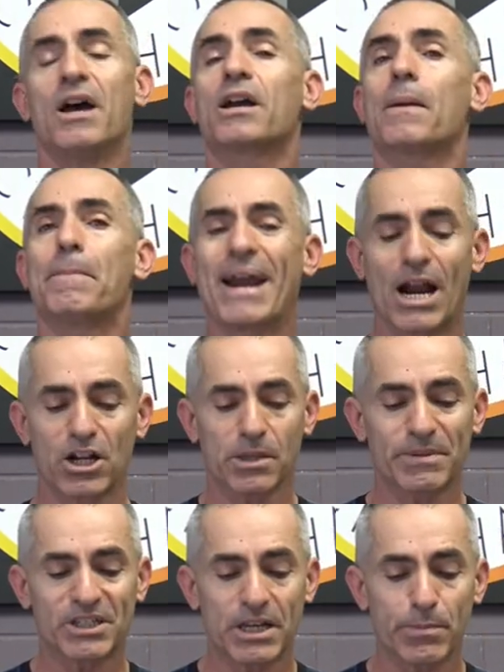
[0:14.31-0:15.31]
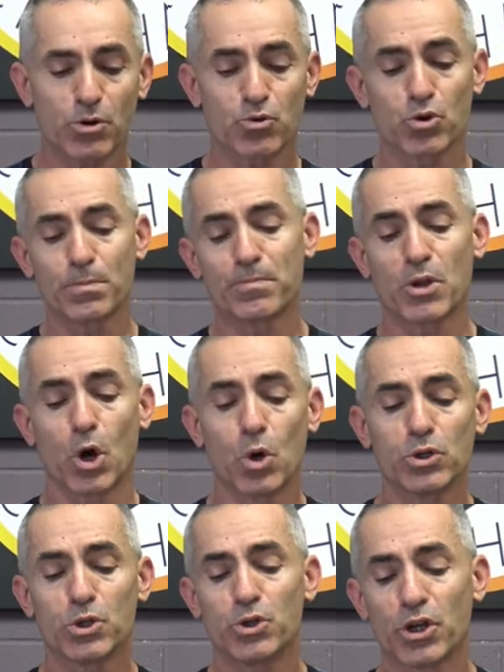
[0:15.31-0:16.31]
Compared to the placebo group,
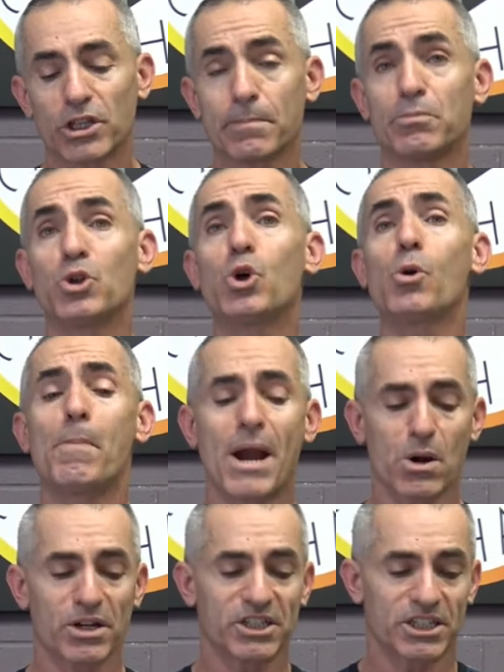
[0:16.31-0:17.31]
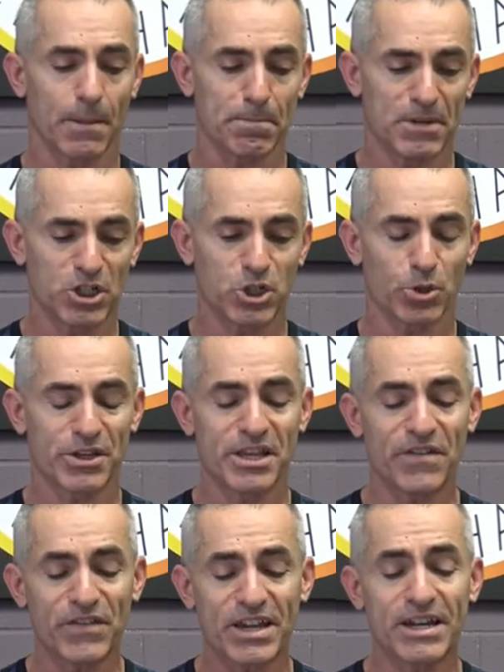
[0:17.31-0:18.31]
those who took the blueberry supplement showed
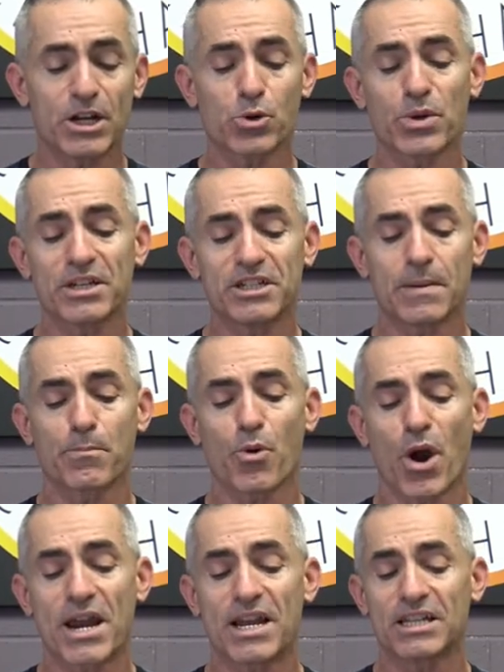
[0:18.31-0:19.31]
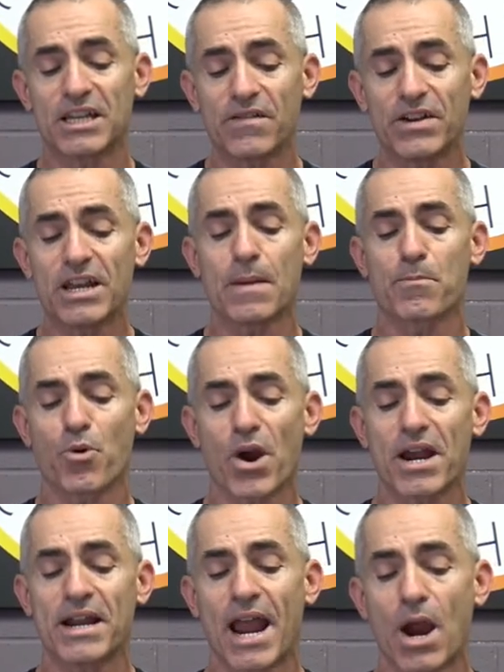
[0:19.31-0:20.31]
significant increases in brain activity and
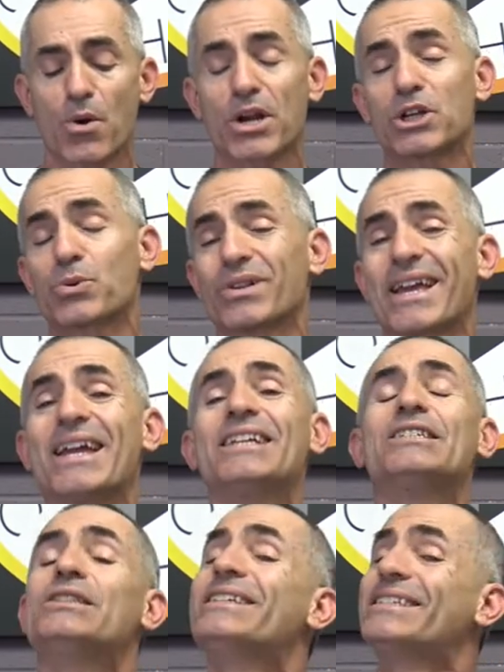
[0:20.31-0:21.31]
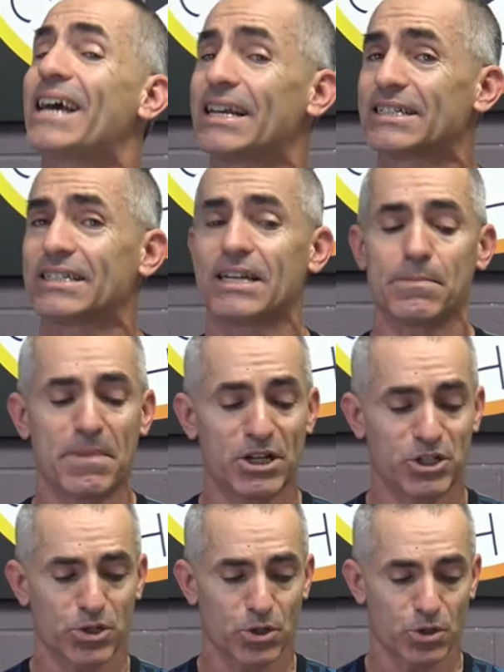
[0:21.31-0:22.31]
brain areas related to the tests
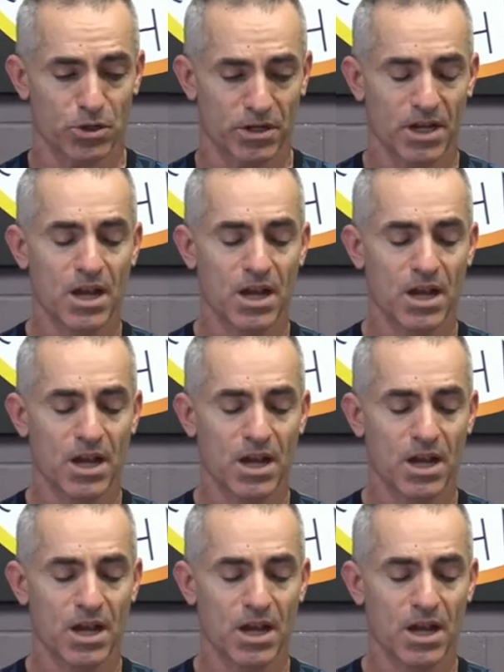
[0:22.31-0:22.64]
administered.